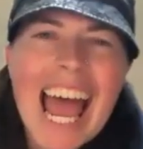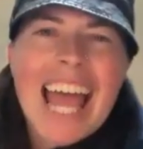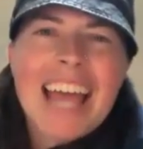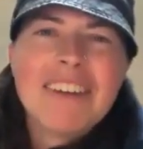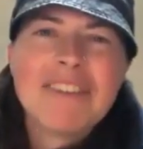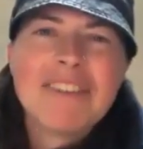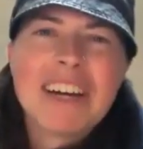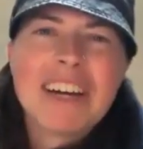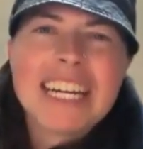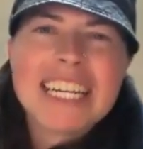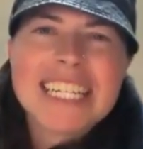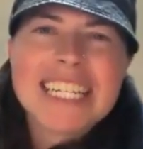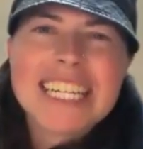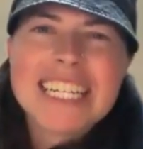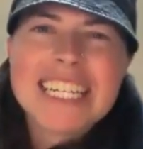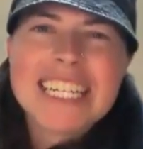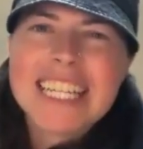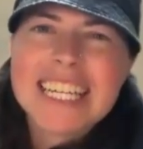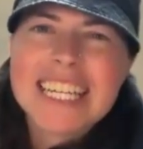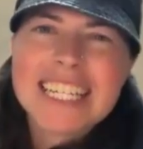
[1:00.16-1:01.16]
invite us
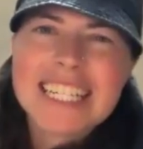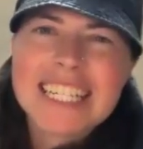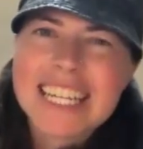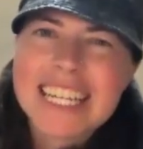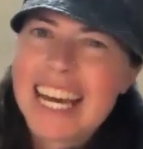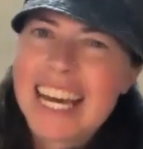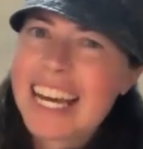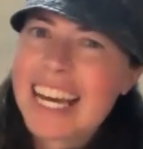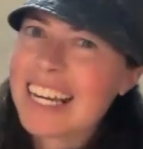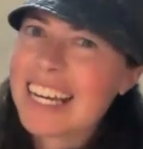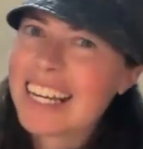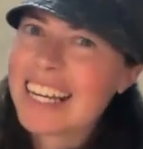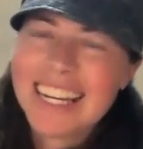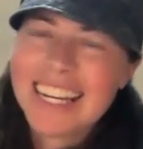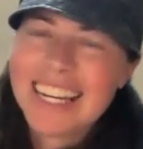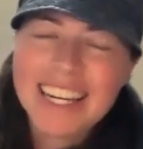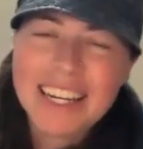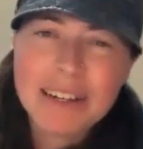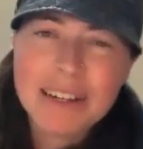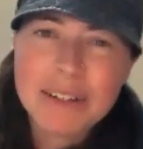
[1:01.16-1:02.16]
into this
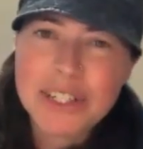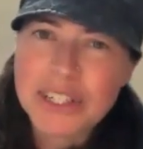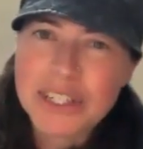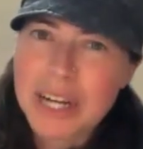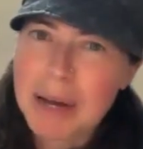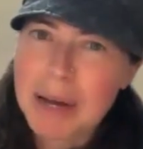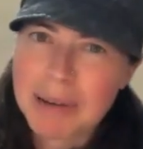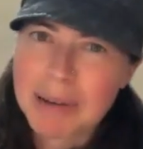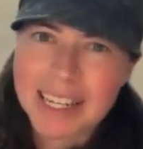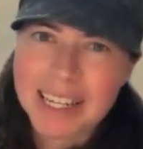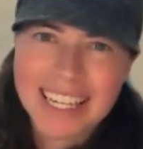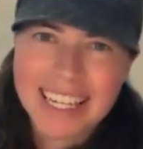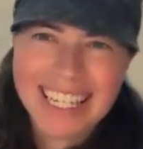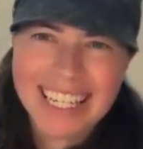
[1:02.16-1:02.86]
huge topic.